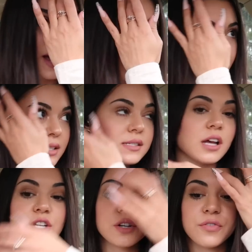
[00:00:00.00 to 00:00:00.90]
I had like
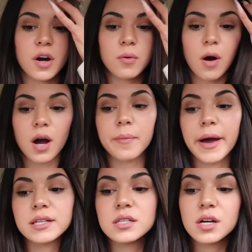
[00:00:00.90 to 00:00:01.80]
such a far walk
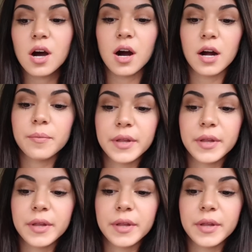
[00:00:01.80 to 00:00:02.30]
back to the car.